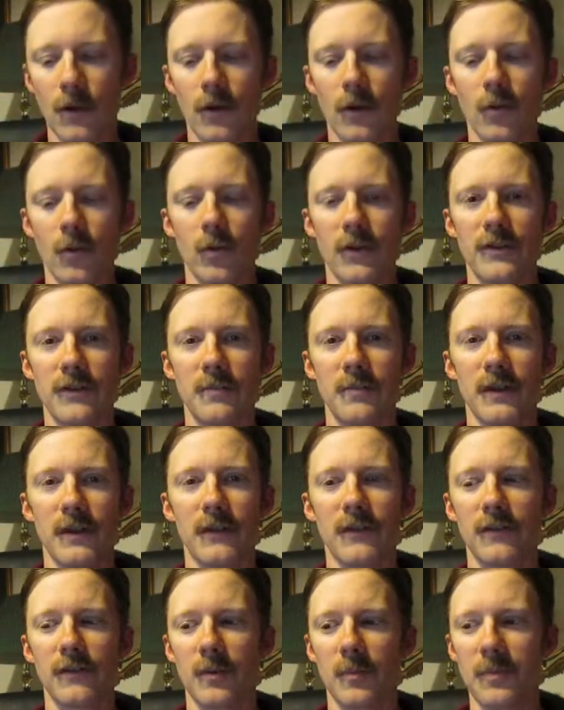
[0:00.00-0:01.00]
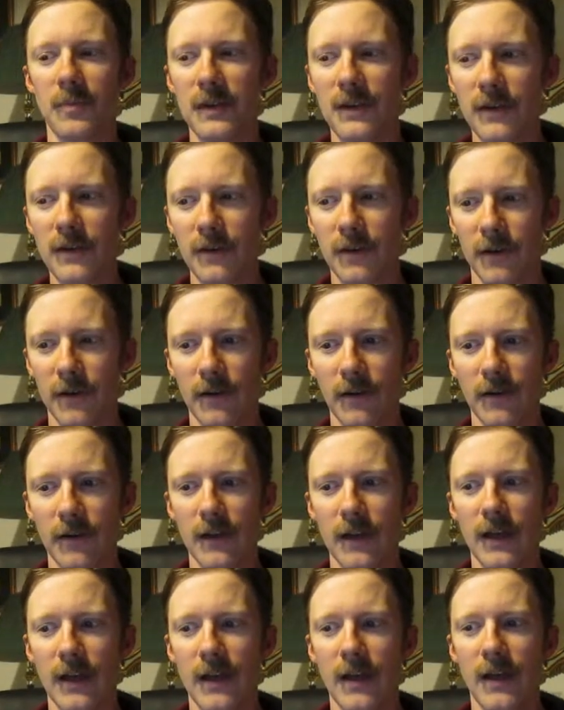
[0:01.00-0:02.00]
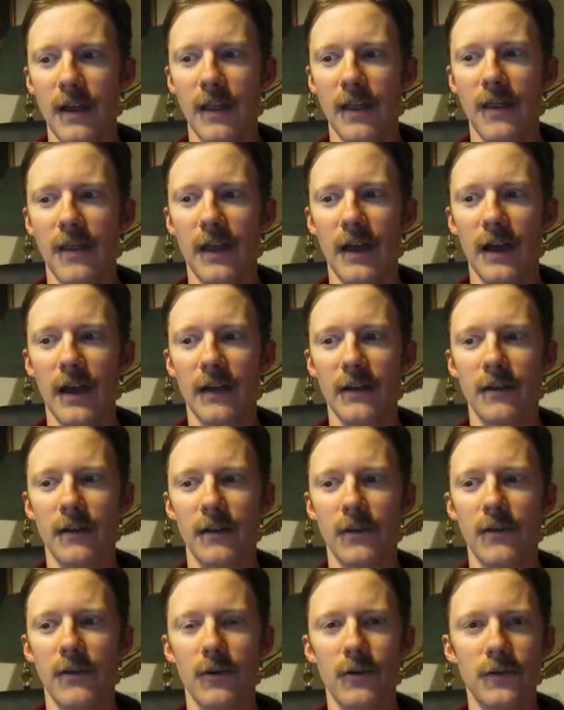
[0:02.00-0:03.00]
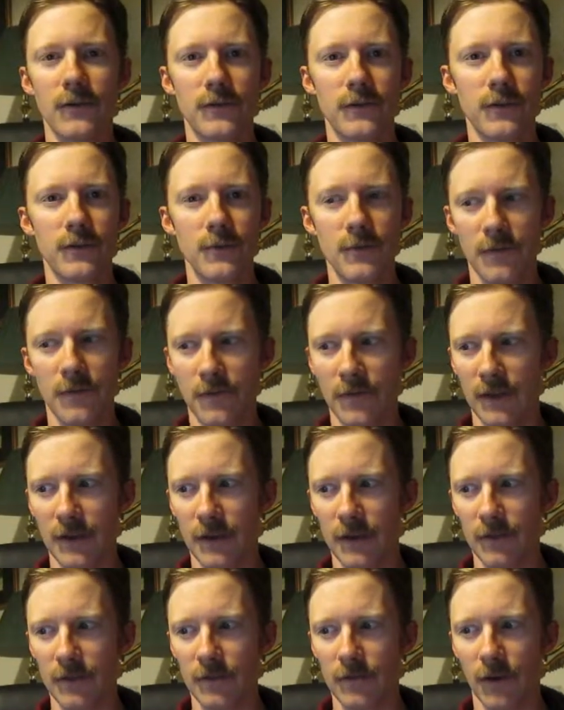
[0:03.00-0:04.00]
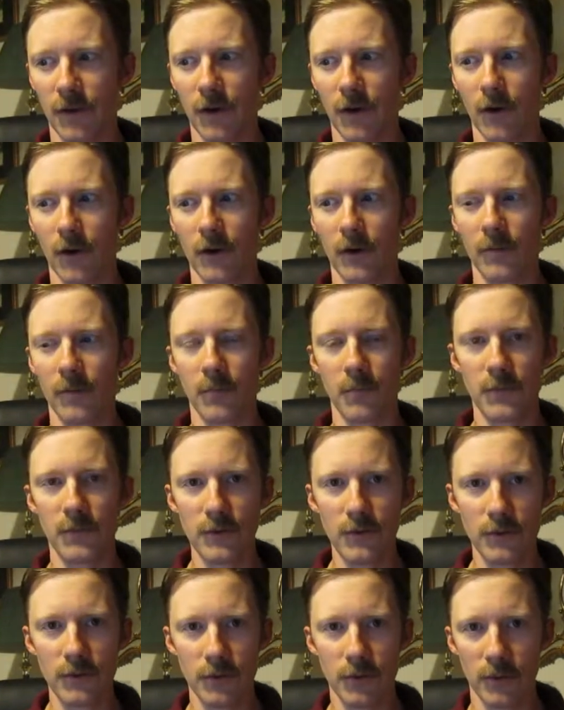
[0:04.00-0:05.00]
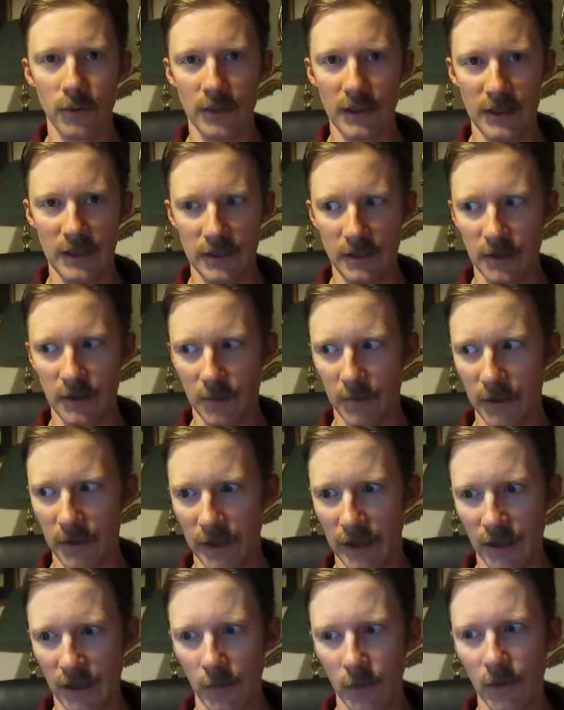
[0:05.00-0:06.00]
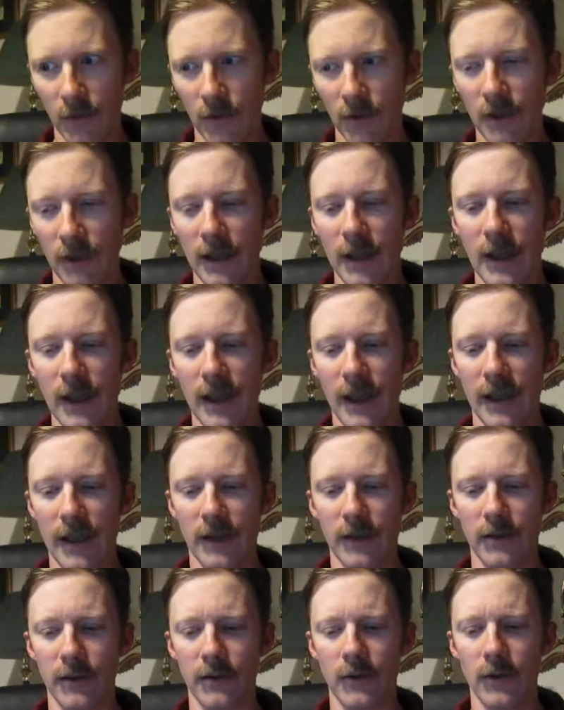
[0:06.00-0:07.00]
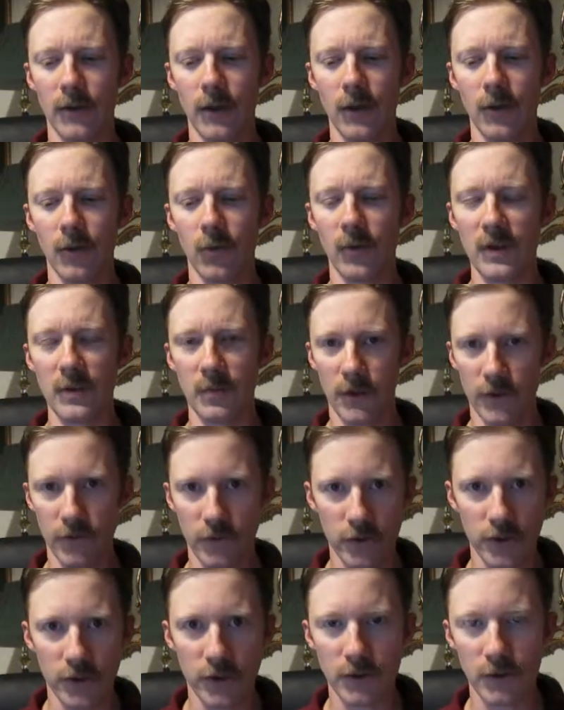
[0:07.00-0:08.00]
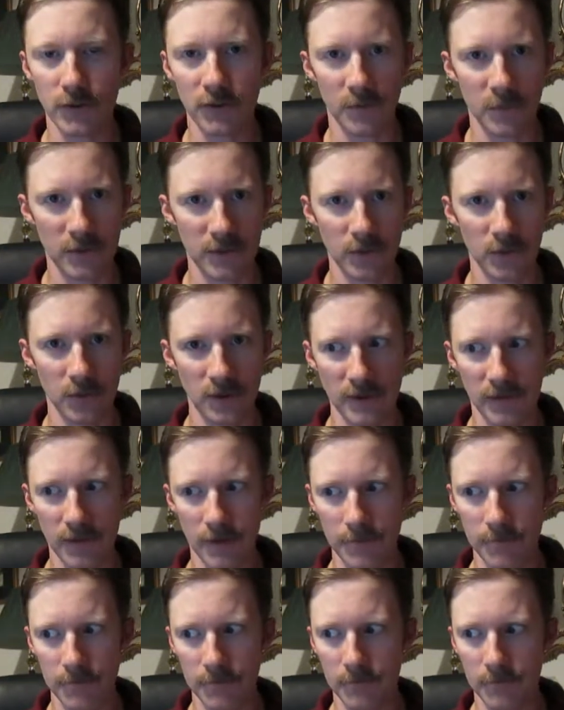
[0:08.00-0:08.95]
which makes it appear that those two things are mutually incompatible and we must choose between them.